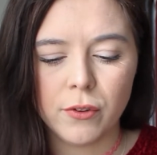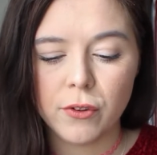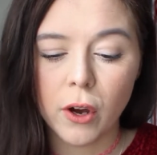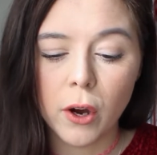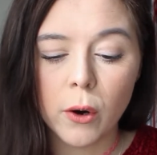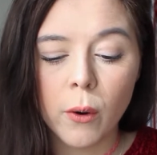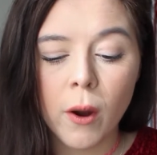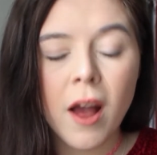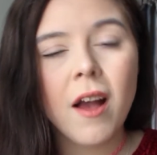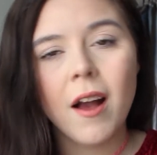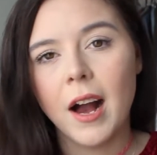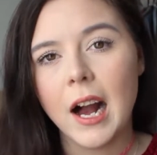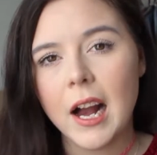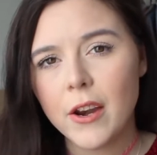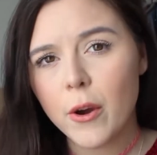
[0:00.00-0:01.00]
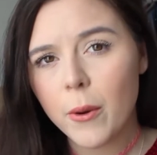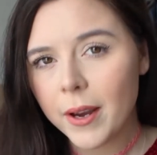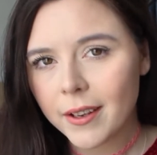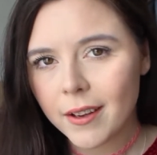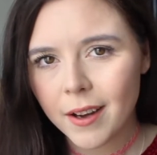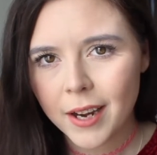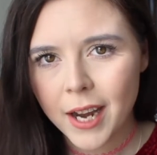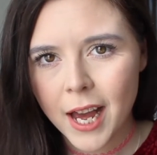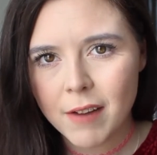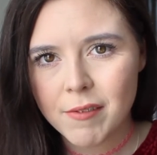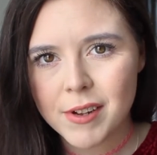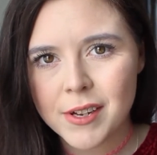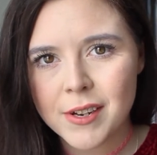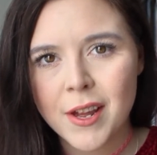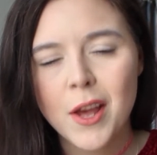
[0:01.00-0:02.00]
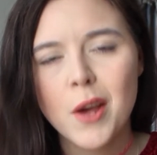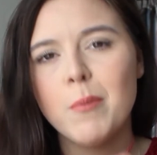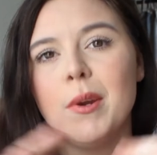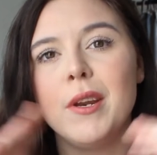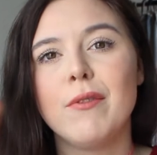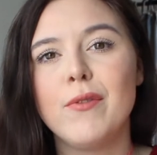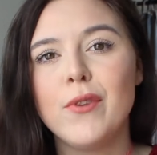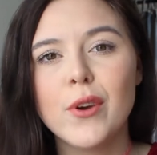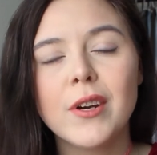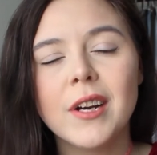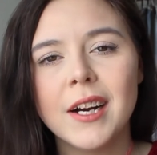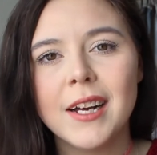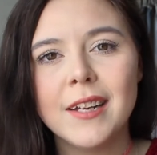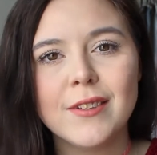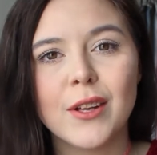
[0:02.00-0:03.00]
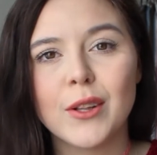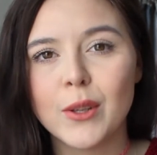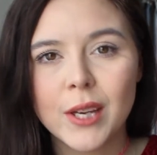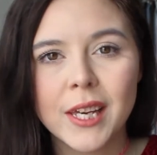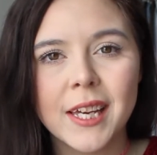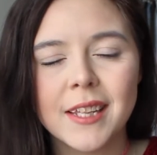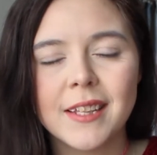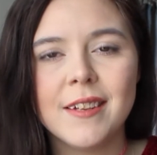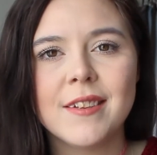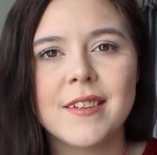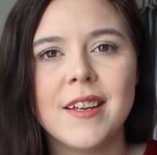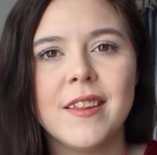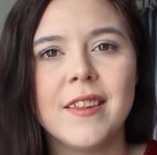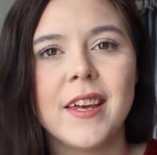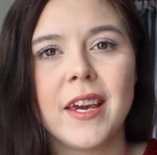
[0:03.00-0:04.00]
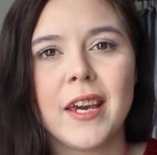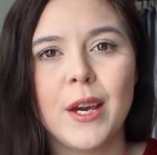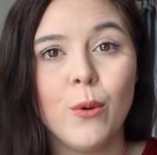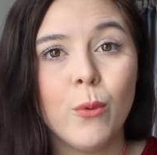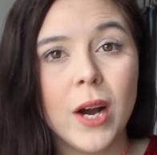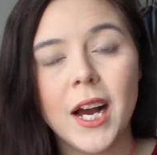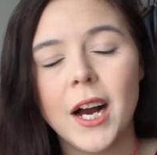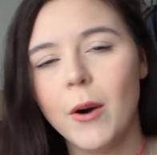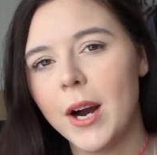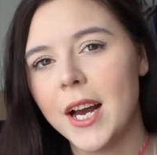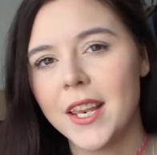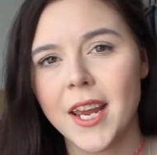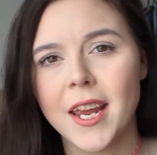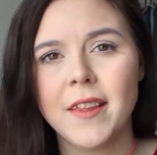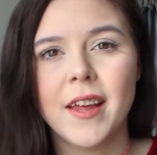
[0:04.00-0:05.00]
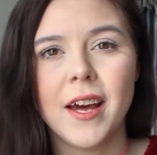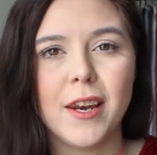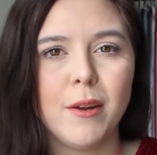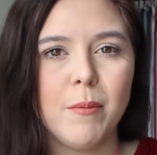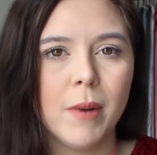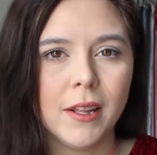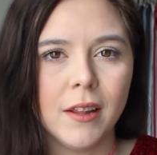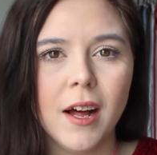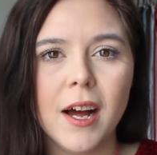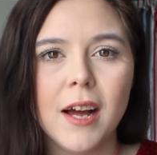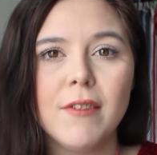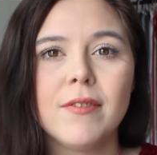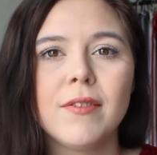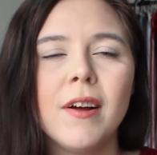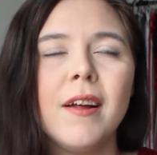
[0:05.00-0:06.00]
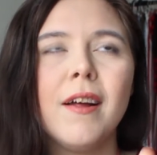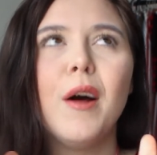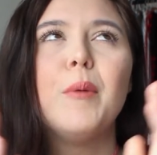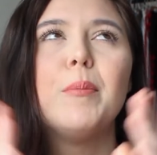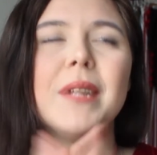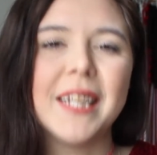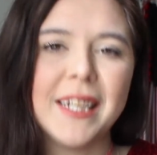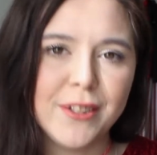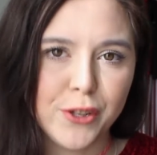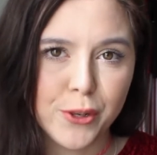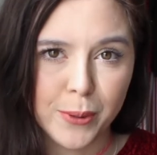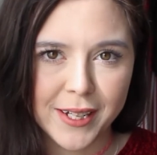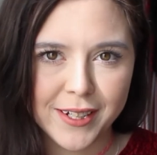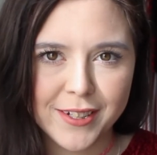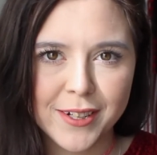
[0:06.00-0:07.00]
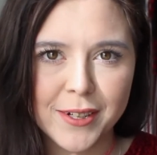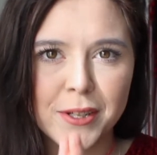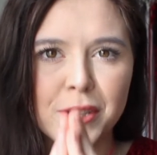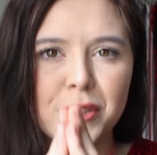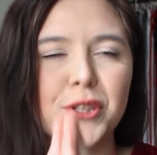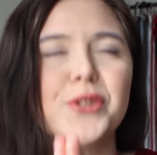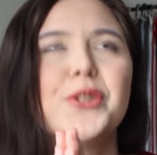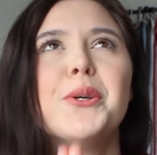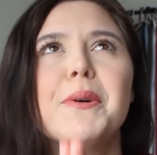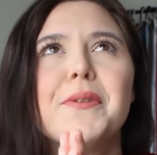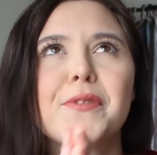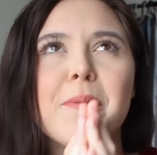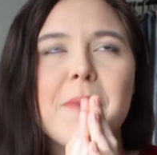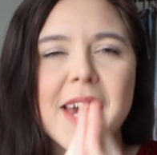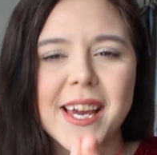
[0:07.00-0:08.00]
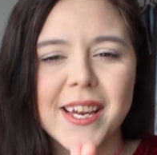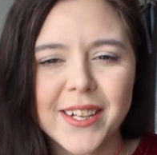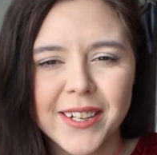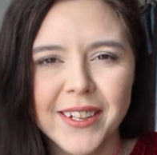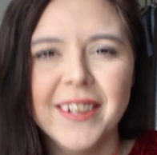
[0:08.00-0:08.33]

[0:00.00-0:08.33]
So I know I can't have it, but if you guys are looking at this and thinking, wow, I need that in my life, please do it. Just do it for me.